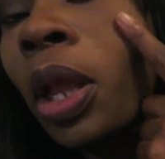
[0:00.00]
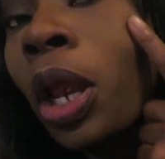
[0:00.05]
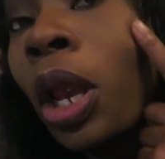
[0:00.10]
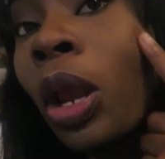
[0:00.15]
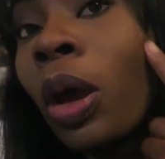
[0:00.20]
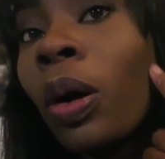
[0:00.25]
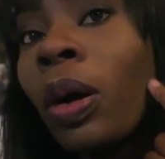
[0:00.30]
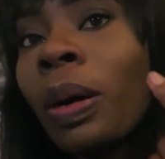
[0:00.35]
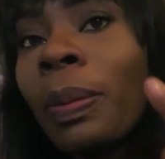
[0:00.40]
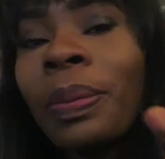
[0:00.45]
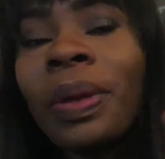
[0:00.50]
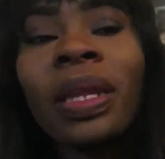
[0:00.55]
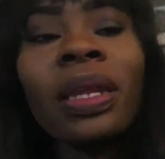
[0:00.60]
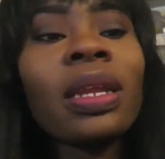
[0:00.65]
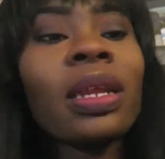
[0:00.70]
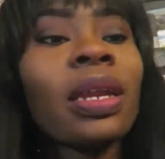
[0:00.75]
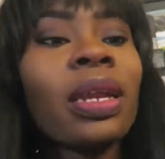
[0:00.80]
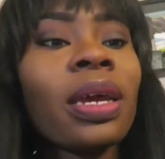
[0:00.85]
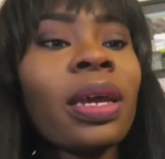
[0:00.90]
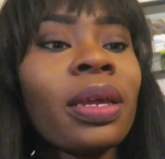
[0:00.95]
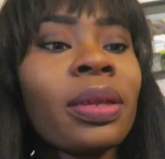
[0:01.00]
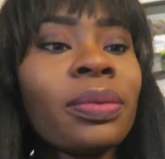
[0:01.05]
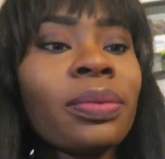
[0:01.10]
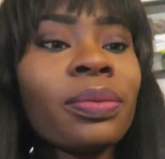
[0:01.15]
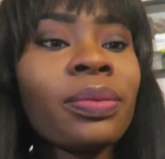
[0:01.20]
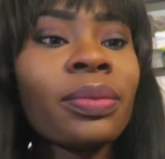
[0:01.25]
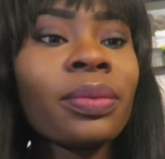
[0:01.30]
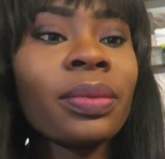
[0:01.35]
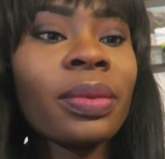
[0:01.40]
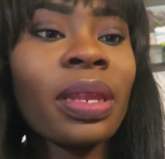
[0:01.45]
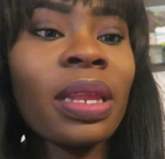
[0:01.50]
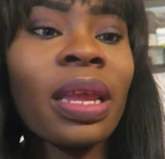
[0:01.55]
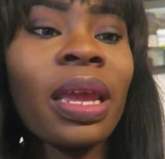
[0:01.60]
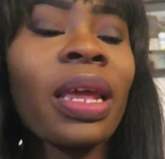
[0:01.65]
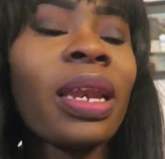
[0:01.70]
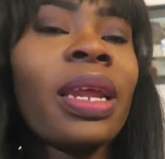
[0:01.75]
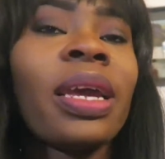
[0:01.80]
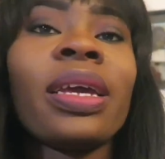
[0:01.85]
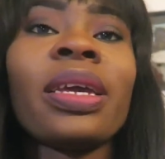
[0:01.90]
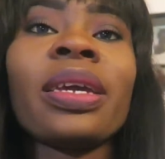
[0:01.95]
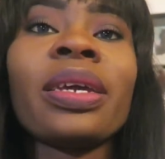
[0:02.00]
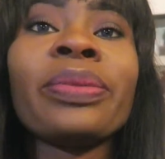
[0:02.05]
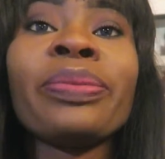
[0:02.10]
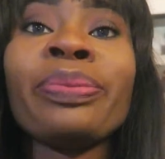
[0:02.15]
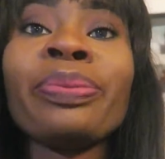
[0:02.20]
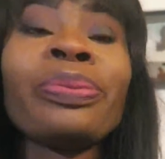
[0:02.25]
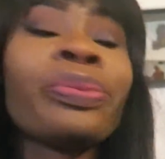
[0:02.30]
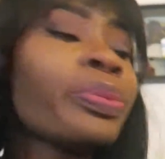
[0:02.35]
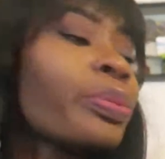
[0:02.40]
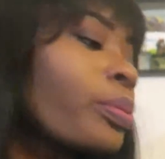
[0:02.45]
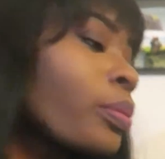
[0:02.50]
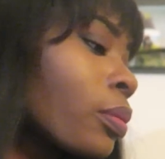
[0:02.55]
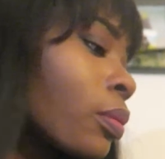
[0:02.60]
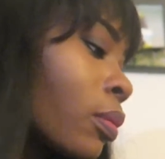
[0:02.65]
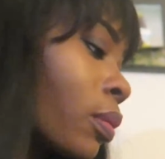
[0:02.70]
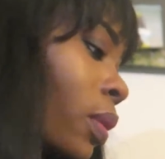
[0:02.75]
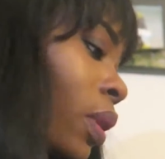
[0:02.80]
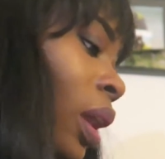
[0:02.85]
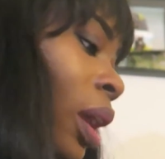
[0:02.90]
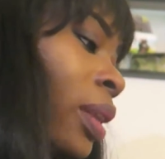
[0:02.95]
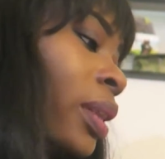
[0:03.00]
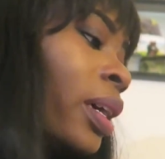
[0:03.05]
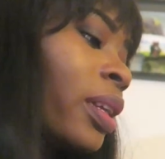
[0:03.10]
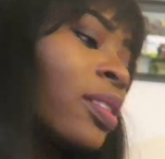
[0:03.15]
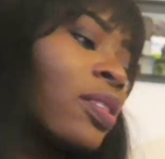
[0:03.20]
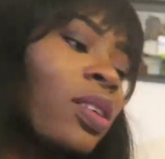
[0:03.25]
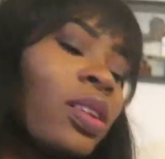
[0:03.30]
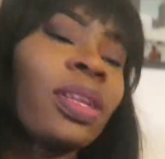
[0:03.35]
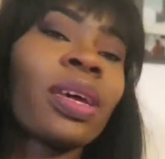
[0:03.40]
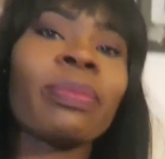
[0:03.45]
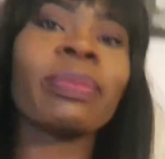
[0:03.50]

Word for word: Glow up in the night. I like it and that's all